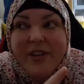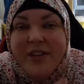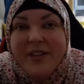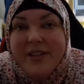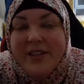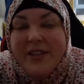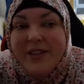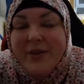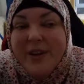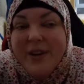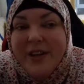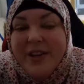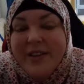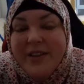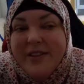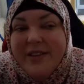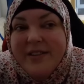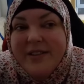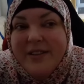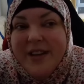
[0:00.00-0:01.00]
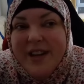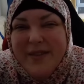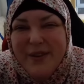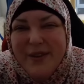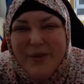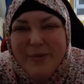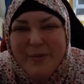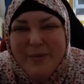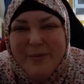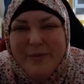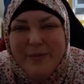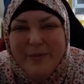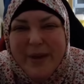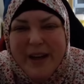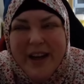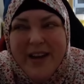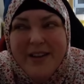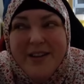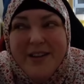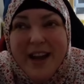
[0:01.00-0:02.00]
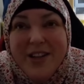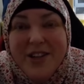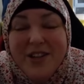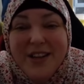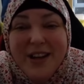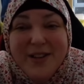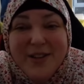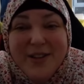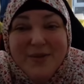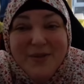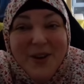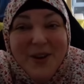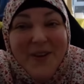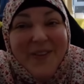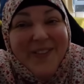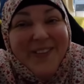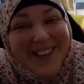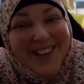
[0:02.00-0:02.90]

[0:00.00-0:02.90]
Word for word: You can have your own. Actually, I don't know.